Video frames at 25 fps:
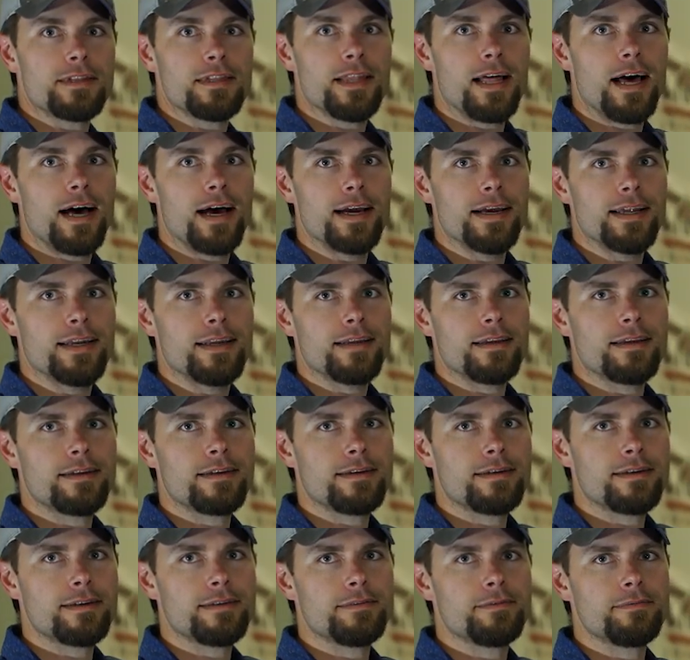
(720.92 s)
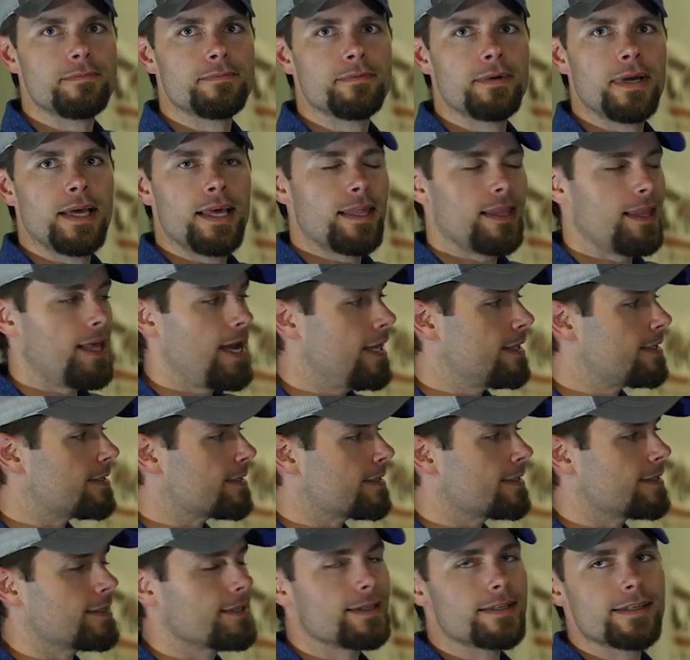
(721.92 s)
the line.
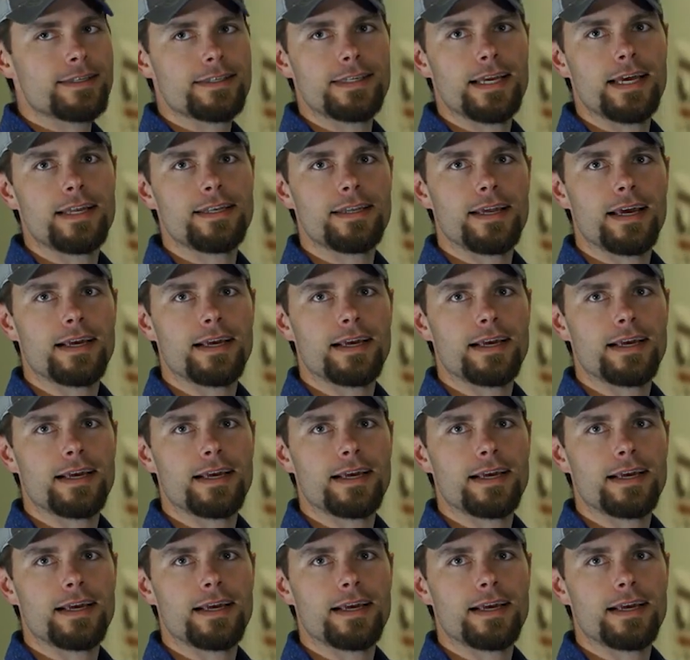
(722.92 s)
That's set